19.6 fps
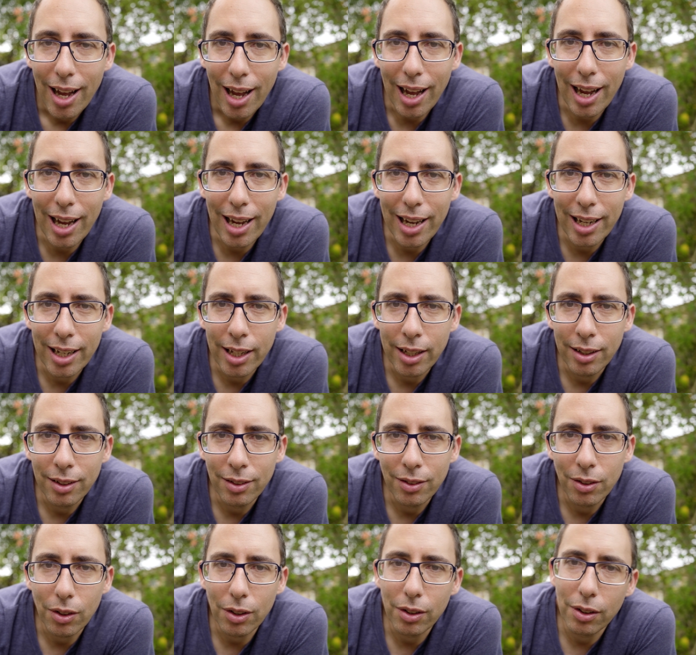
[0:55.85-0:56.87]

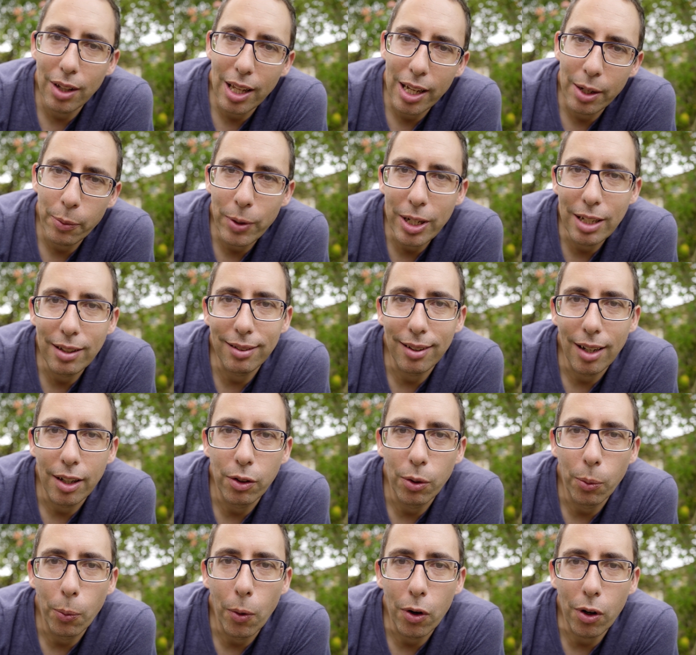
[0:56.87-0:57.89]
And then we decided
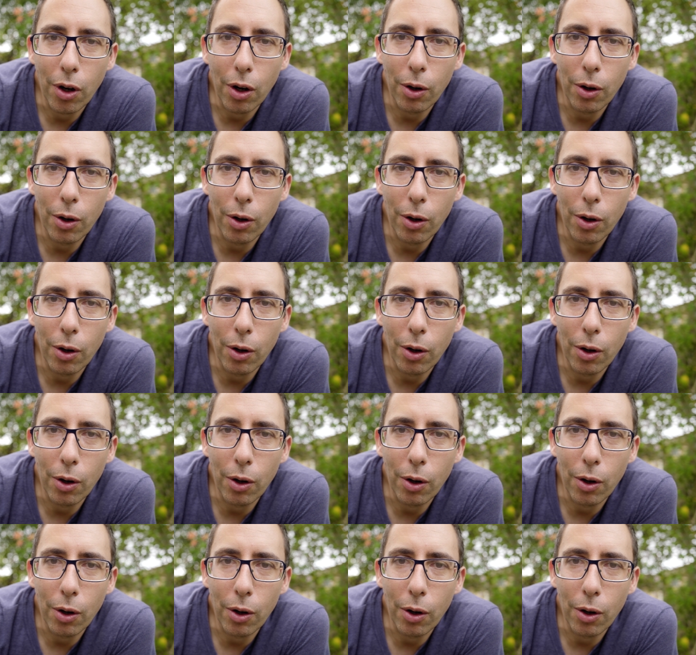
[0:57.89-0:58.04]
to walk